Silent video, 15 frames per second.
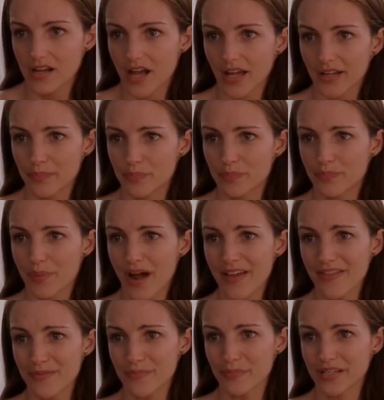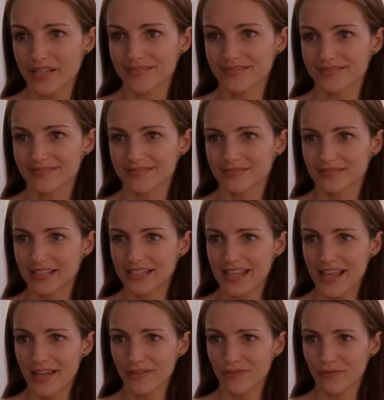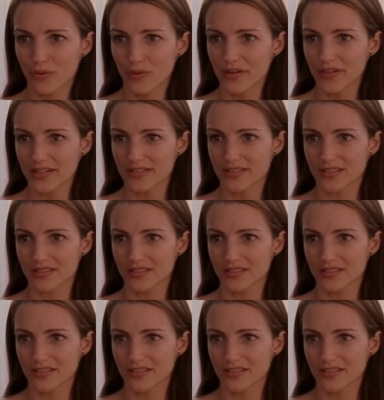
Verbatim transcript: I'd buy them but I can't afford it.